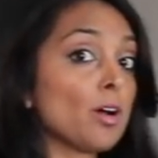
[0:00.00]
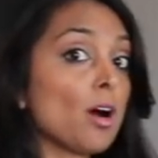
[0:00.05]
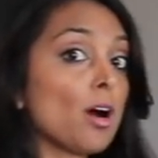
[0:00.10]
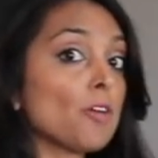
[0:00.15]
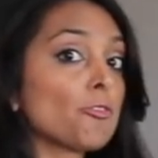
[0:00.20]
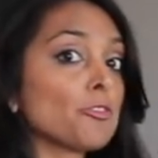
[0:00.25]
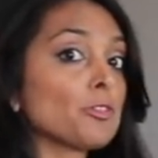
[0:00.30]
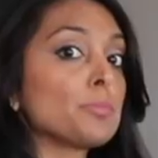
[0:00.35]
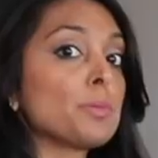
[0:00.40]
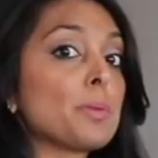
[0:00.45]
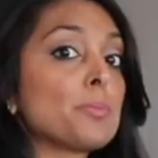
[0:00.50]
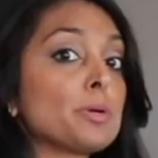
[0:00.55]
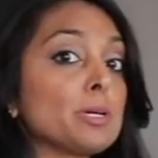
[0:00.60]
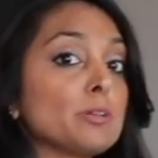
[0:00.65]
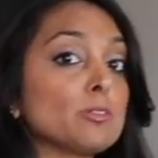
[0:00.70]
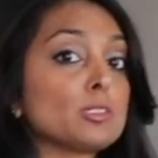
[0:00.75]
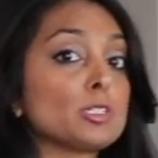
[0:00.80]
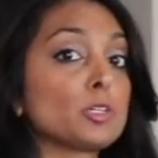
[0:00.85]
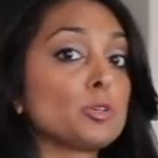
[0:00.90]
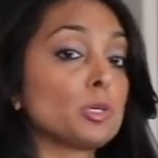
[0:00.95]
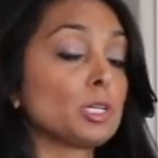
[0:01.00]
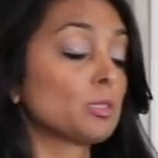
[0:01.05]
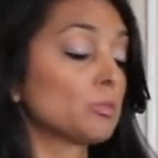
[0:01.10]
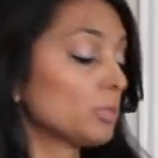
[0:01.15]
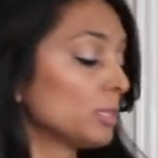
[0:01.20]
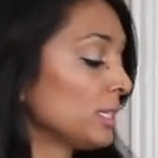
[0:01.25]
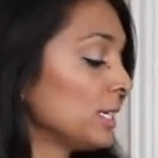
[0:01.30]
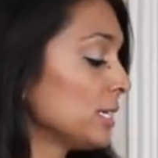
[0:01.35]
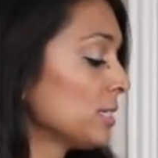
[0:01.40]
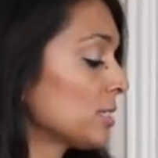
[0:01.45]
off. Remember, it was a quick
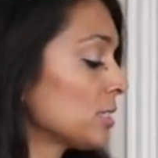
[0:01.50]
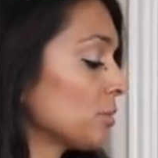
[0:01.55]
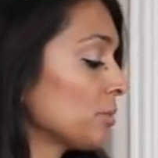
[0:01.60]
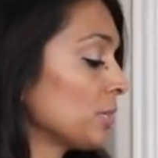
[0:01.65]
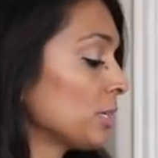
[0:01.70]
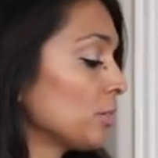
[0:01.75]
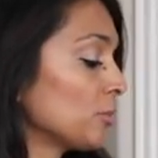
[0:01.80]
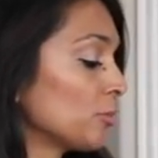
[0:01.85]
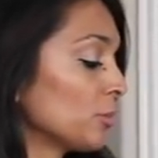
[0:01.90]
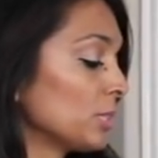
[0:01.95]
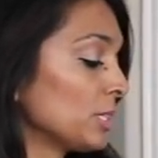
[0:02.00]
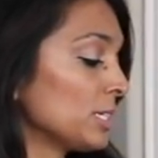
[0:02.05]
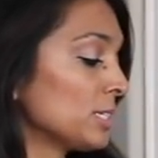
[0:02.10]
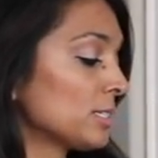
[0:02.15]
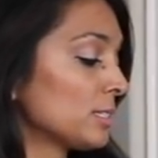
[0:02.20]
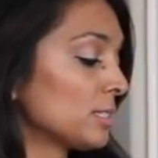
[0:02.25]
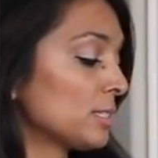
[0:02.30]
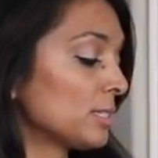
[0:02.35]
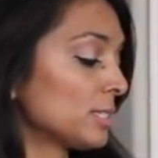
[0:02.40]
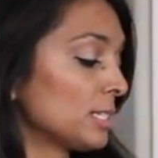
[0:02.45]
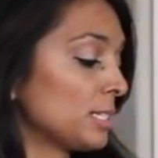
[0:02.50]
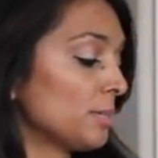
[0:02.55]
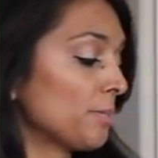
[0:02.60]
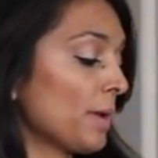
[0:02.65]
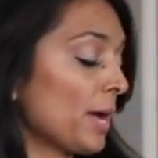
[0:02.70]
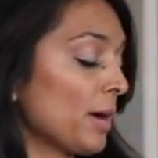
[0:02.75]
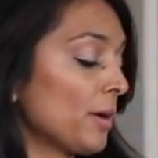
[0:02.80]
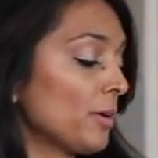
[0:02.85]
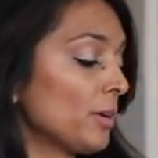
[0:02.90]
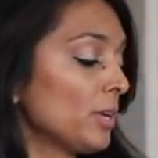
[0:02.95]
release, so we released the steam
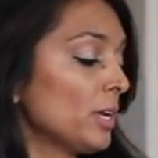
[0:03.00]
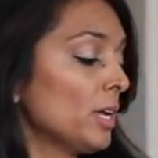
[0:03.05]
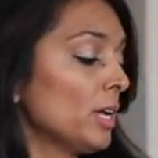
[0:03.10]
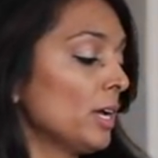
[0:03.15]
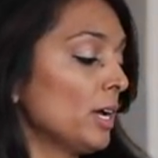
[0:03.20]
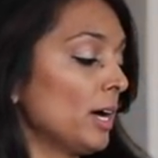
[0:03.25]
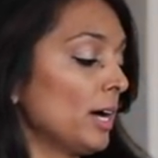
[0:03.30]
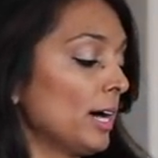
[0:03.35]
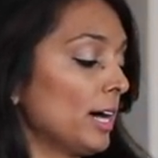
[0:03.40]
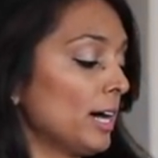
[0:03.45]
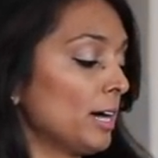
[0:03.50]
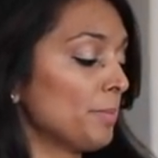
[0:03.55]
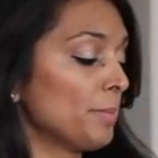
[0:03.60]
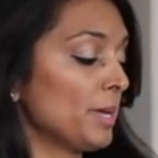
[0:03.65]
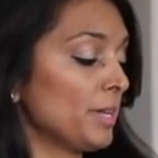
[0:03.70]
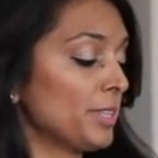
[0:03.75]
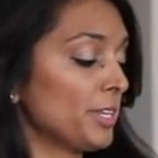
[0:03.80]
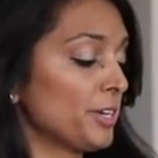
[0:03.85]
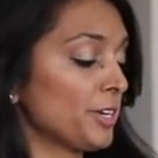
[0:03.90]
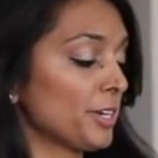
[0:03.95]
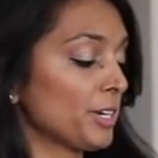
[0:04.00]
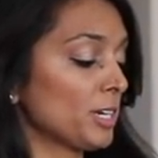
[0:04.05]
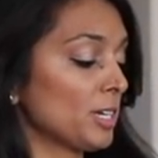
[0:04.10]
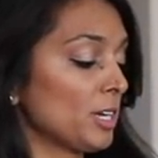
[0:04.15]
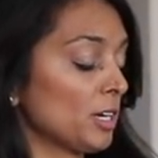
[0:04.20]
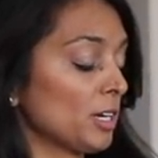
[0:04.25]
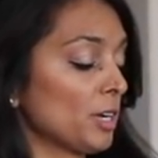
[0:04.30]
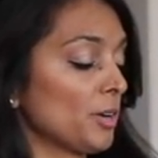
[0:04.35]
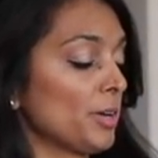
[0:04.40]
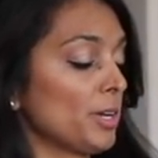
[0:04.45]
out. And then you're
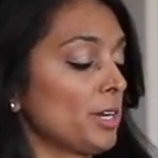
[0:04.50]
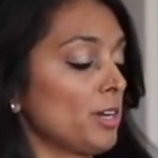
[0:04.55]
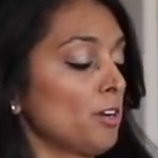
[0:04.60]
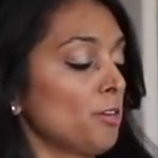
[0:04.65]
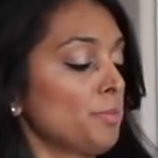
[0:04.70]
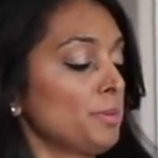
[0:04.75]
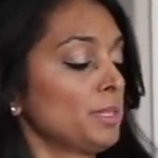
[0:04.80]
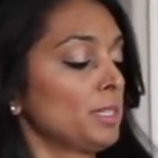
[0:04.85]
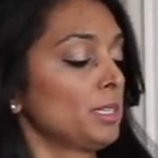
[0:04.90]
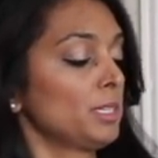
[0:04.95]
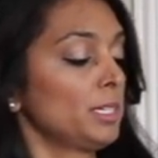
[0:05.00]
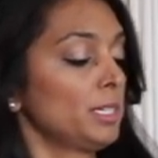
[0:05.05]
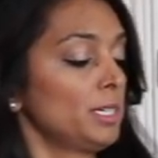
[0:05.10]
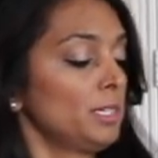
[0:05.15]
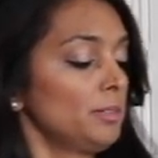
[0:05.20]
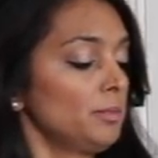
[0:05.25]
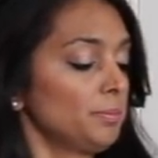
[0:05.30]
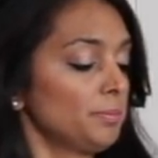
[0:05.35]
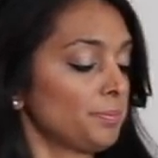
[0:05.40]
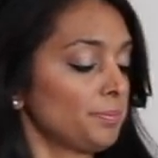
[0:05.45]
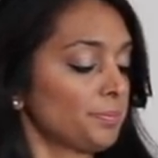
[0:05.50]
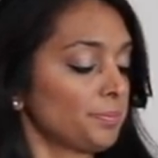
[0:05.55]
gonna go ahead and open the lid.